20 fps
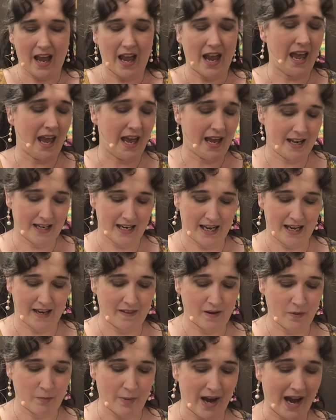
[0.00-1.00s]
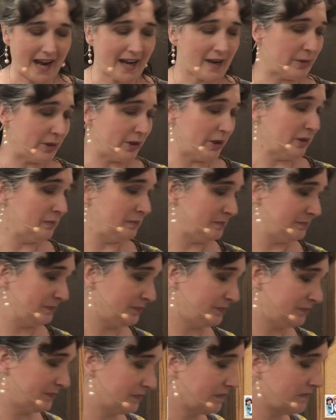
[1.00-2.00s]
And in the Bible,
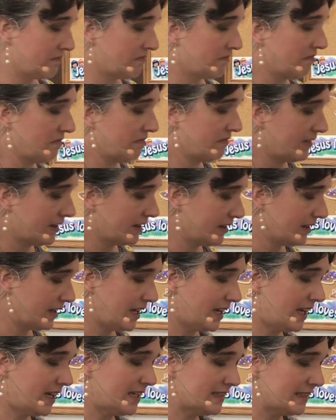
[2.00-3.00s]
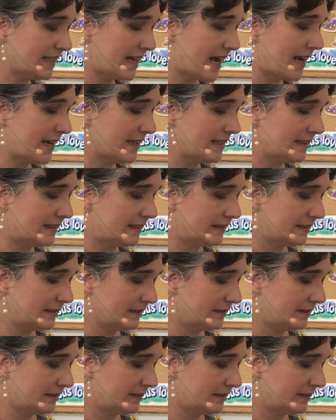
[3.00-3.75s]
it says,